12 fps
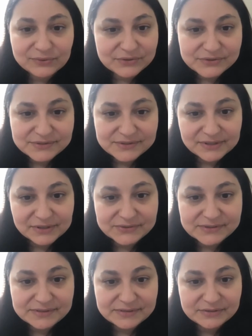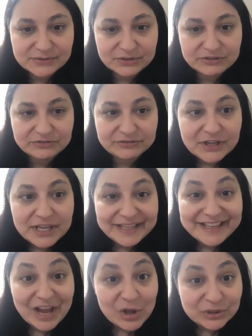There's sort of
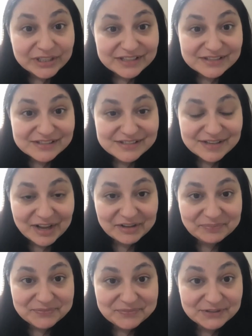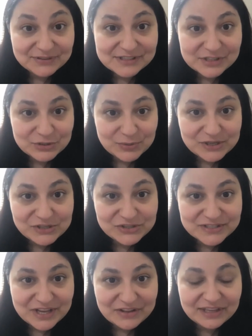countless different
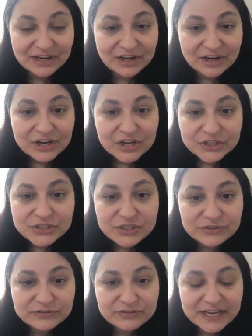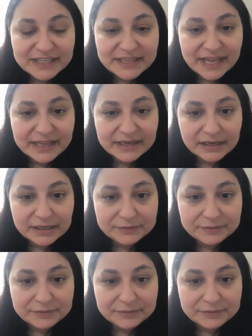situations out there. Do you find that